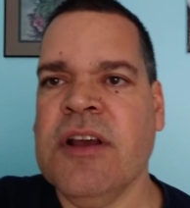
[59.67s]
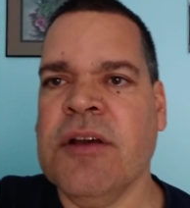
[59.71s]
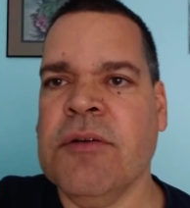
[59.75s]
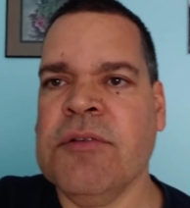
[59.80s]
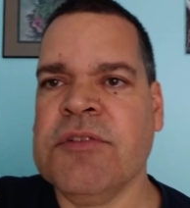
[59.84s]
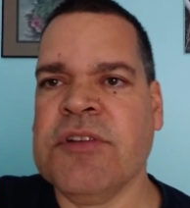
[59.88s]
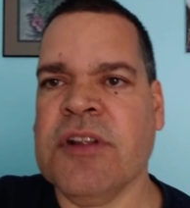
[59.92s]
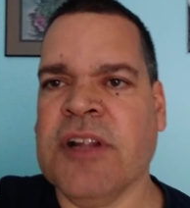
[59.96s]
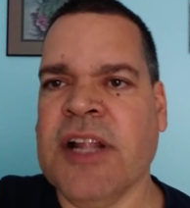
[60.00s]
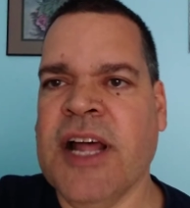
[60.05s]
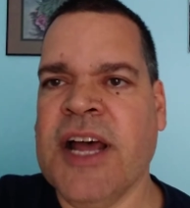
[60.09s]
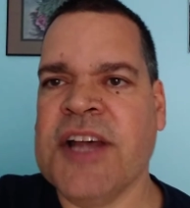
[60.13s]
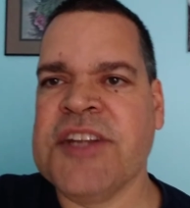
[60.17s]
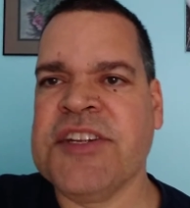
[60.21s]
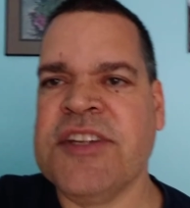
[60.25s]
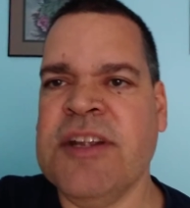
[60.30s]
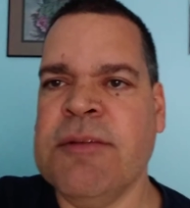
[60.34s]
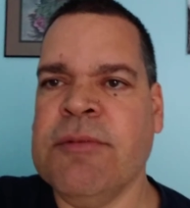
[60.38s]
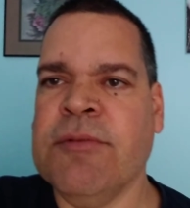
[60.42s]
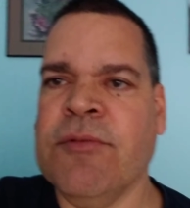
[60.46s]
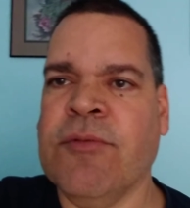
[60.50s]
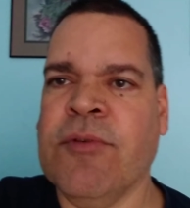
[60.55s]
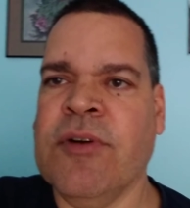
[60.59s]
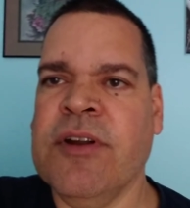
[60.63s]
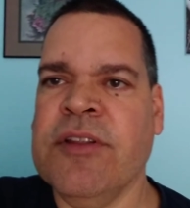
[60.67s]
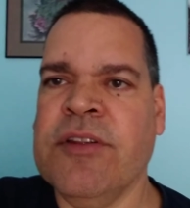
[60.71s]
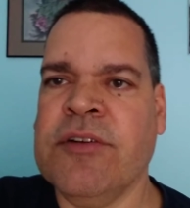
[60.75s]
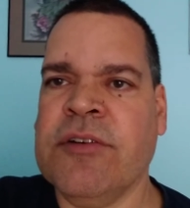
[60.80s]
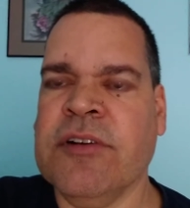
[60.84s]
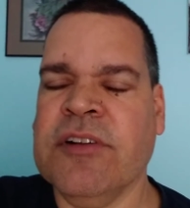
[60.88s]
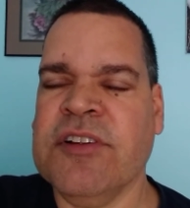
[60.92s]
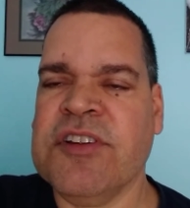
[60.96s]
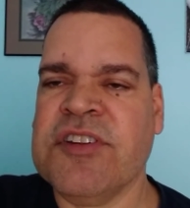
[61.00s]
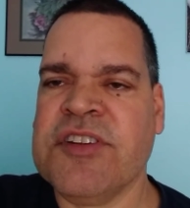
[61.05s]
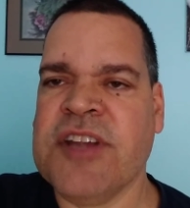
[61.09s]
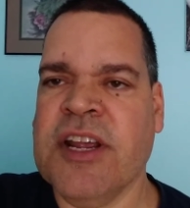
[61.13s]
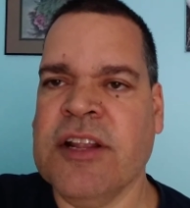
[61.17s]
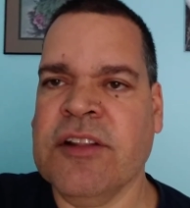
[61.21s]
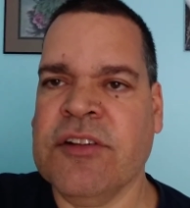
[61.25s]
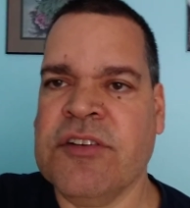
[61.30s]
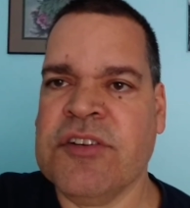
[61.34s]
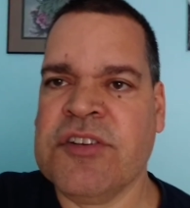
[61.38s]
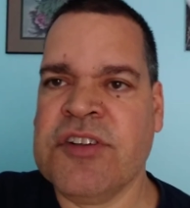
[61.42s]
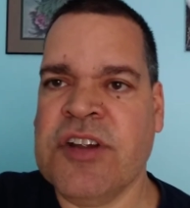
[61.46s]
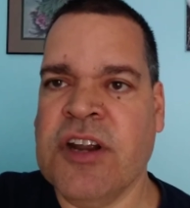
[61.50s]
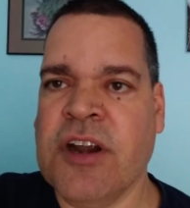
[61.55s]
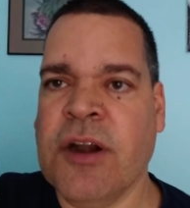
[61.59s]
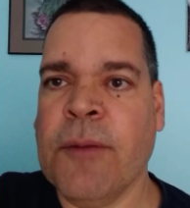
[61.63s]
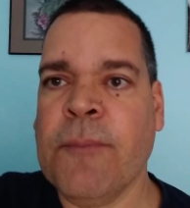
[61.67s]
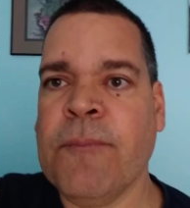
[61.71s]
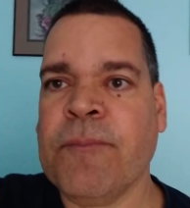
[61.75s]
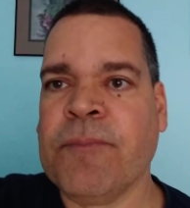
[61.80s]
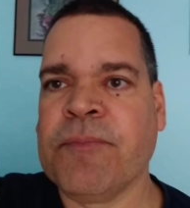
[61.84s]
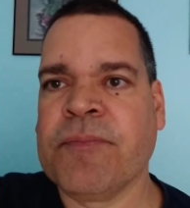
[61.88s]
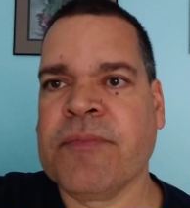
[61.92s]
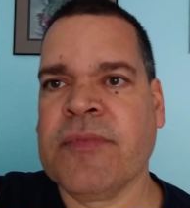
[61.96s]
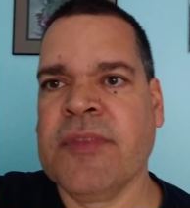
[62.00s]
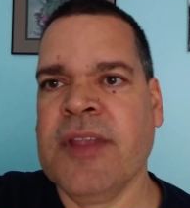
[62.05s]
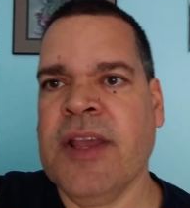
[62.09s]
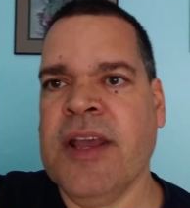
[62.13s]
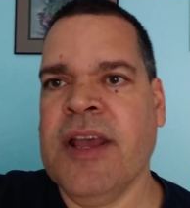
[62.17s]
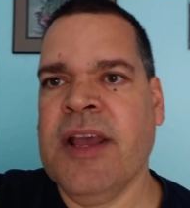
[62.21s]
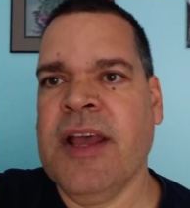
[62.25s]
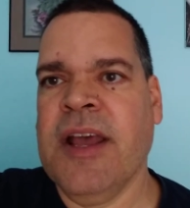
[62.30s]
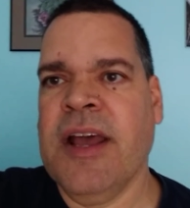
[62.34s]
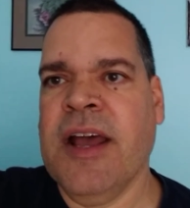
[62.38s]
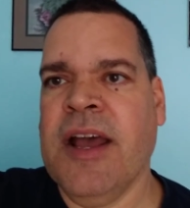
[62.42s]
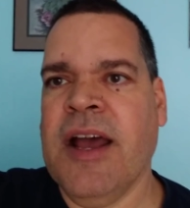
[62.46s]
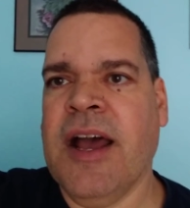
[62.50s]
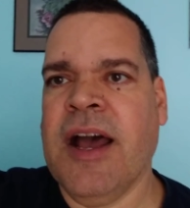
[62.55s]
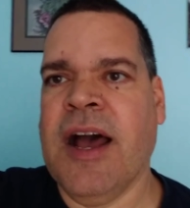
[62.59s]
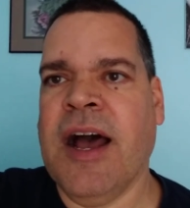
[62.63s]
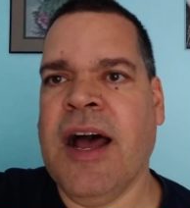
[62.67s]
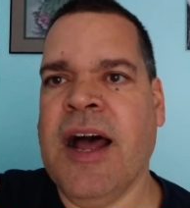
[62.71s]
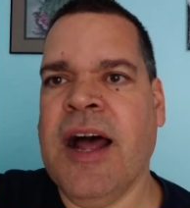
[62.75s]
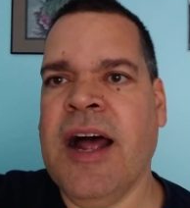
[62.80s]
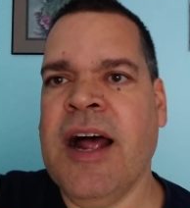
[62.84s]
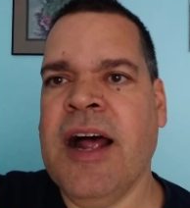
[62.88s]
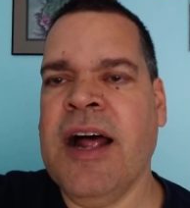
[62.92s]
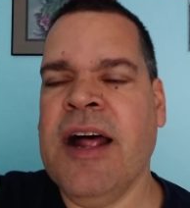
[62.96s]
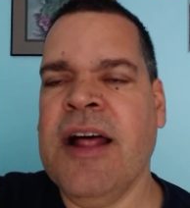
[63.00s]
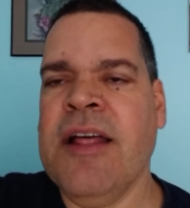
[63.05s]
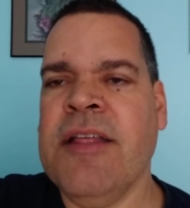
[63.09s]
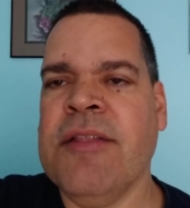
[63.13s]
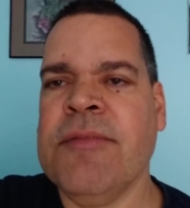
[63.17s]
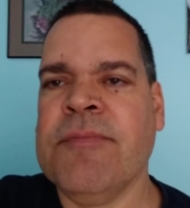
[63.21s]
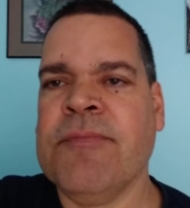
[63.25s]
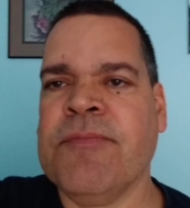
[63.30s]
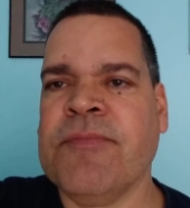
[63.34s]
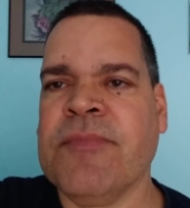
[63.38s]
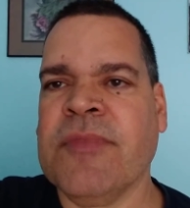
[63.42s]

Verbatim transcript: was the last name of one of the early settlers here. Uh,